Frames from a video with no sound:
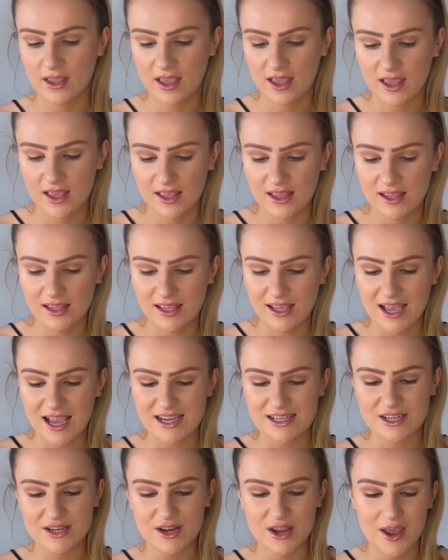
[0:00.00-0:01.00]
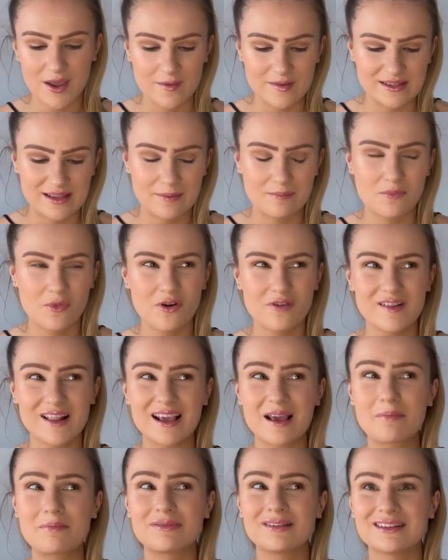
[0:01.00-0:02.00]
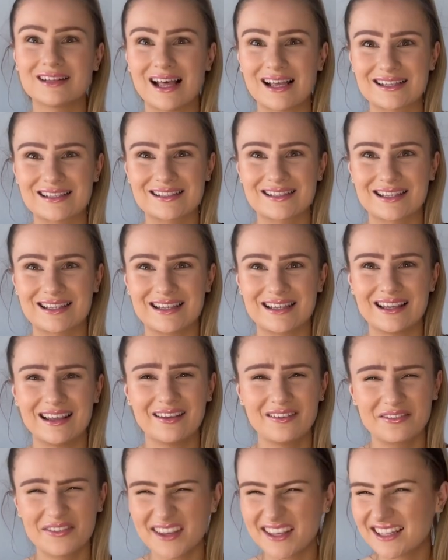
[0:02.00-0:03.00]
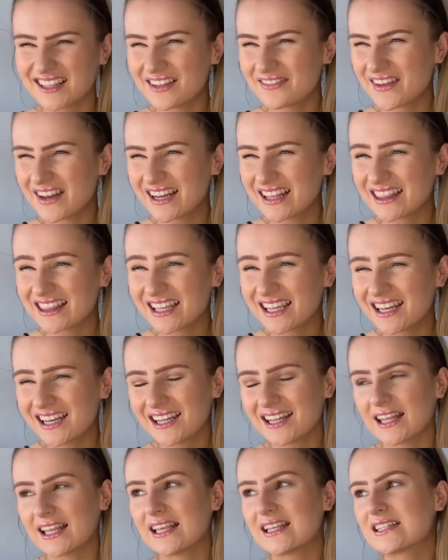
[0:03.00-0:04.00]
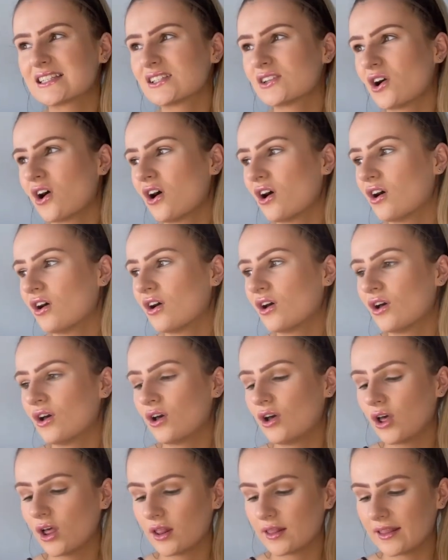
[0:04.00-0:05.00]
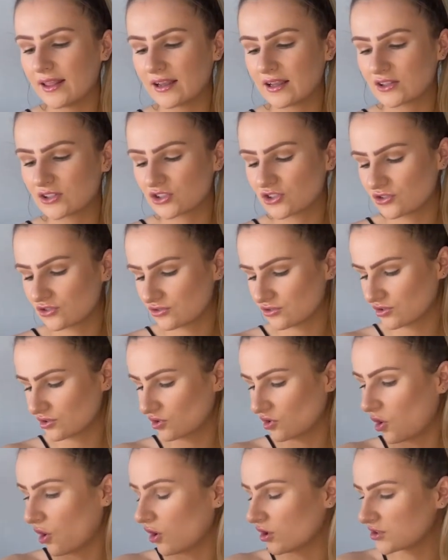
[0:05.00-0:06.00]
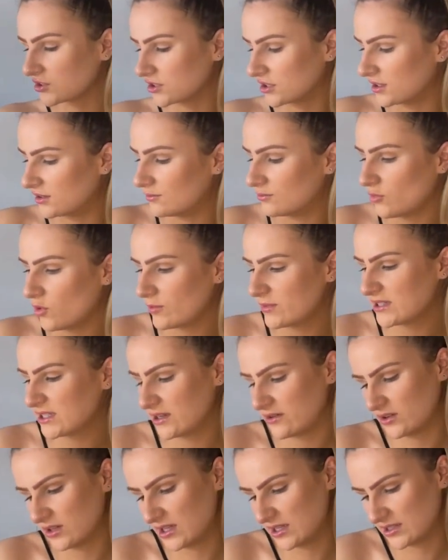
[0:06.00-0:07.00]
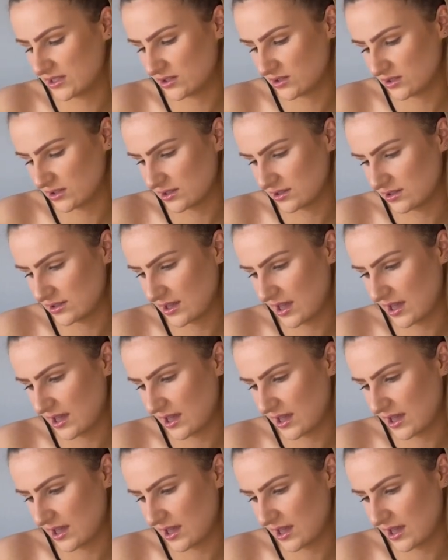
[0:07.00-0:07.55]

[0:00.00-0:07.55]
I don't know, it's like more of like a plasticky feel if anything. Like it's not like cotton. What material is it? Does it say?